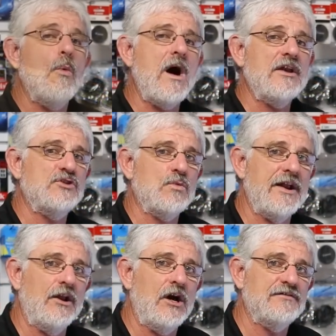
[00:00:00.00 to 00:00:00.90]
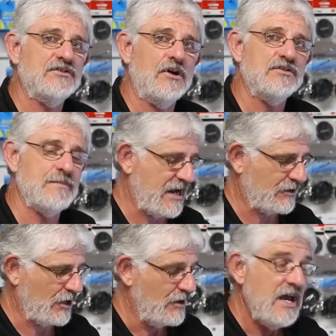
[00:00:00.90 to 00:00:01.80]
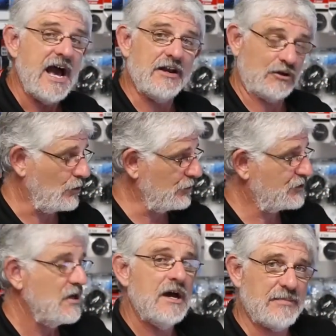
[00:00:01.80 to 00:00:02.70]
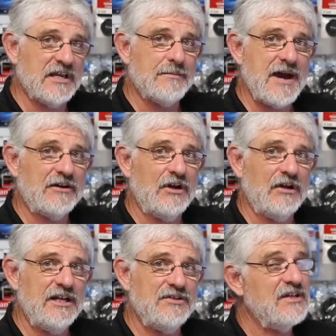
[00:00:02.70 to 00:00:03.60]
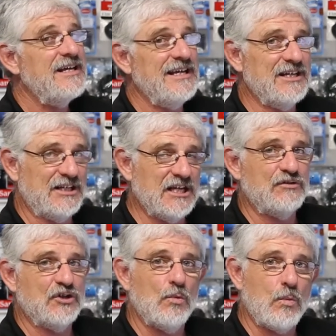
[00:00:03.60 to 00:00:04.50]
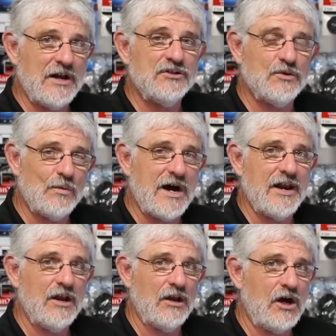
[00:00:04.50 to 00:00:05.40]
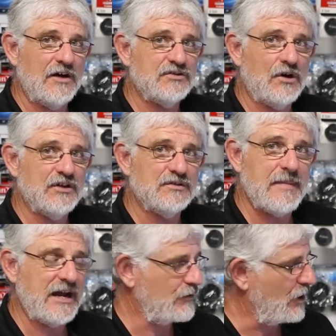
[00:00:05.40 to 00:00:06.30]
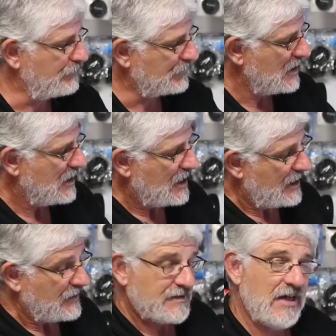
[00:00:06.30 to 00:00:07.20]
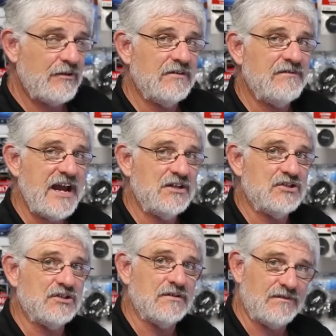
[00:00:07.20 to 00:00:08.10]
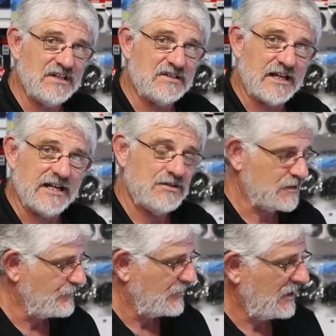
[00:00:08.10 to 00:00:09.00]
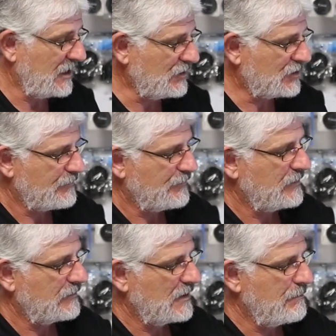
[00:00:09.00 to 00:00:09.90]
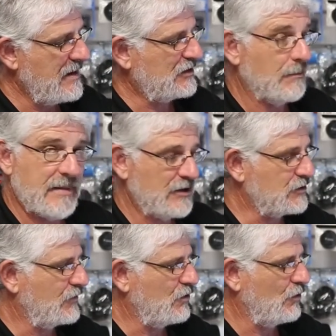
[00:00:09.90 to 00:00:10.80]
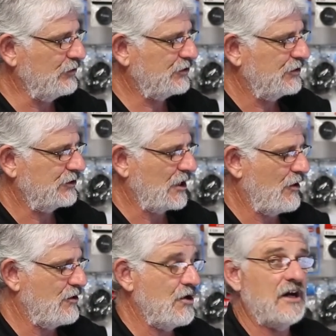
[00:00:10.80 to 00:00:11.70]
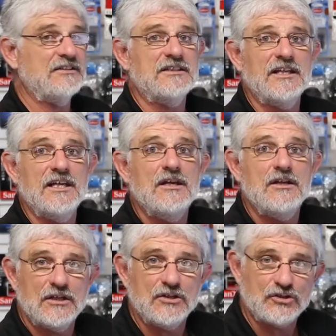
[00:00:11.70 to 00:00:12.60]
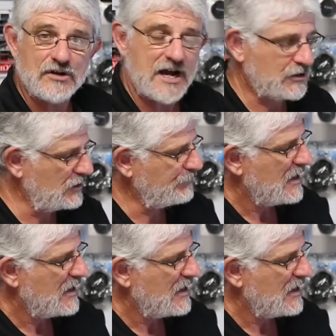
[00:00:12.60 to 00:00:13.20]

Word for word: one-to-one life-size macro. And of course, being a macro lens, it gives you one-to-one life-size macro. The other advantages of this lens is metal mount, of course, so nicely constructed.